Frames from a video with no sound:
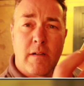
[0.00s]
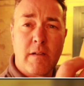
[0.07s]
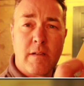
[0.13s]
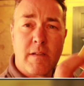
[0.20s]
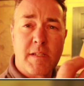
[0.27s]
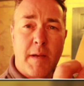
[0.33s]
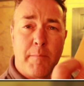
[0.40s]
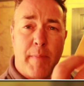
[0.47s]

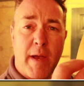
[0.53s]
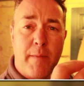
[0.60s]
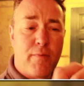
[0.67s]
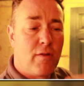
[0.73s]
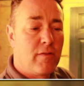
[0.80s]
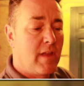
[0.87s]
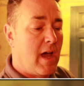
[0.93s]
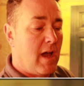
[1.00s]
sandpaper
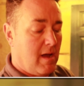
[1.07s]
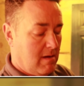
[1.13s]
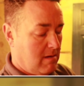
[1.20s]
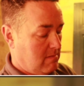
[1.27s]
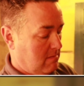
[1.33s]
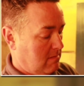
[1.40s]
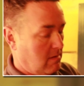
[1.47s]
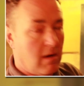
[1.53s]
on that
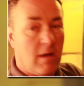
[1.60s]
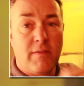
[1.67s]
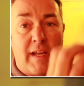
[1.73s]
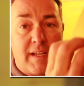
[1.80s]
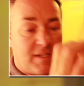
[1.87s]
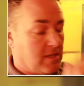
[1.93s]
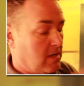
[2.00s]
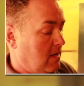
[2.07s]
on
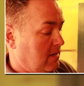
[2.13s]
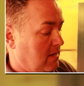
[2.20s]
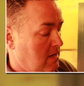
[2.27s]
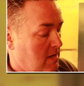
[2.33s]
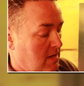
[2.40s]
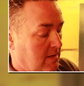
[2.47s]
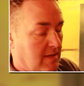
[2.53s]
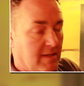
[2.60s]
that side.
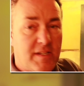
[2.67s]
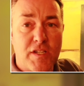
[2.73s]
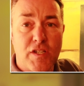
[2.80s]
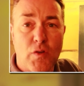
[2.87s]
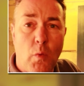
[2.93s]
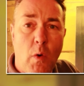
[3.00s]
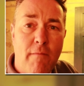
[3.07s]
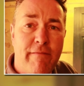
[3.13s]
Now this is
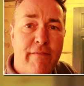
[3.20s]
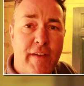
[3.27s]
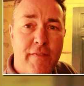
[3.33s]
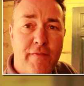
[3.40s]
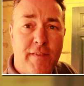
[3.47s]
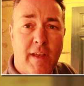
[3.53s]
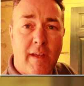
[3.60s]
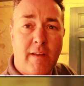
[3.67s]
a one
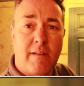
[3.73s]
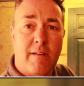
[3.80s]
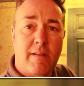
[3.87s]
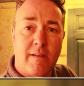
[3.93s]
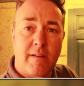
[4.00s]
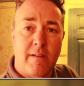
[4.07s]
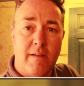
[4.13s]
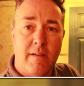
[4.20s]
fifty,
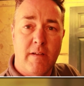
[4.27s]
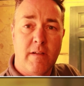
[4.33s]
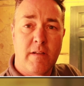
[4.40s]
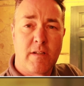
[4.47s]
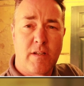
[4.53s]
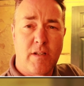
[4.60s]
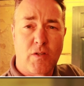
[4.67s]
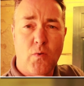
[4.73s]

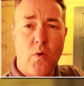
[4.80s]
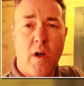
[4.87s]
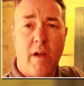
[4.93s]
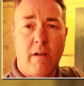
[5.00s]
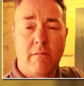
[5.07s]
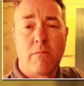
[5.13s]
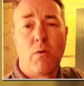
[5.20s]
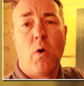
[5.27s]
so it's quite
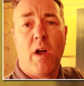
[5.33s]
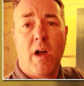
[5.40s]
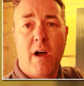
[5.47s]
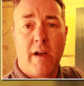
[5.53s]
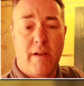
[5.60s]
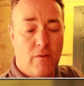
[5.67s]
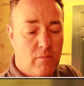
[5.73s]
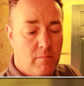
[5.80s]
quite
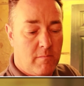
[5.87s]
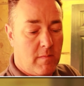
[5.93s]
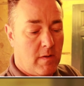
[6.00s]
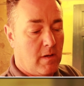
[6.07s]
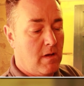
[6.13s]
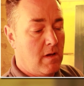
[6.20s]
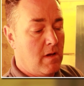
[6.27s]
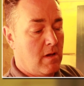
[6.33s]
high up.
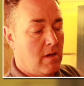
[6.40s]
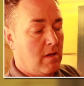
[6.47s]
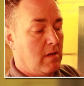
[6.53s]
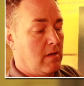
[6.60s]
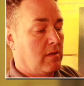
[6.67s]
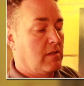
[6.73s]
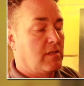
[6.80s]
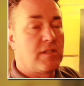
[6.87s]

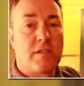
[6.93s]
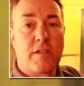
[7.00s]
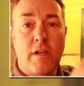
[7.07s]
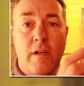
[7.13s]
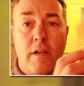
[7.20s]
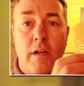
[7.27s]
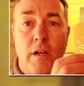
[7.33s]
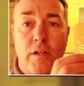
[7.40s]
This is
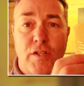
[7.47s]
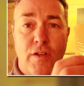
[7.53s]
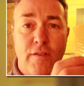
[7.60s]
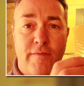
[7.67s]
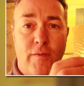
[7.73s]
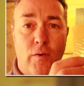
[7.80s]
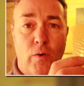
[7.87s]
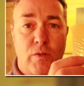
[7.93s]
a, a two
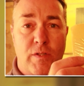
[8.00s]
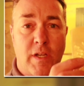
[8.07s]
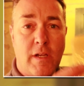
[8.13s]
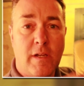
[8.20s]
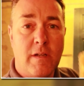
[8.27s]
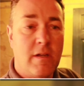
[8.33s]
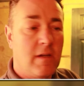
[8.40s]
forty,